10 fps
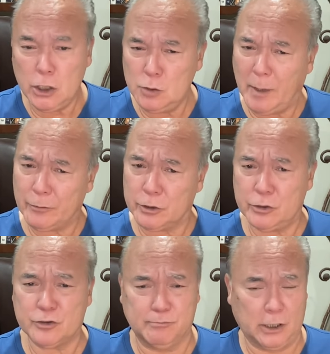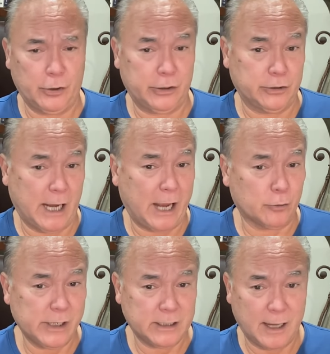You might reduce bloating or
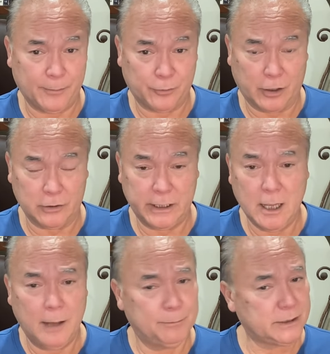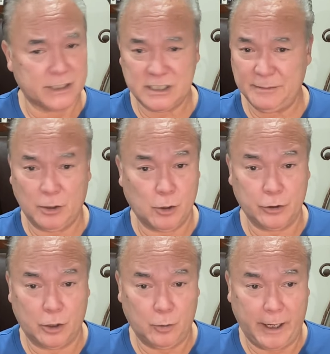diarrhea temporarily, but the SIBO
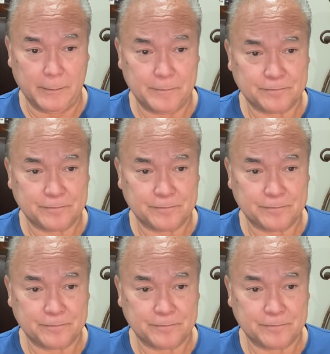won't go away.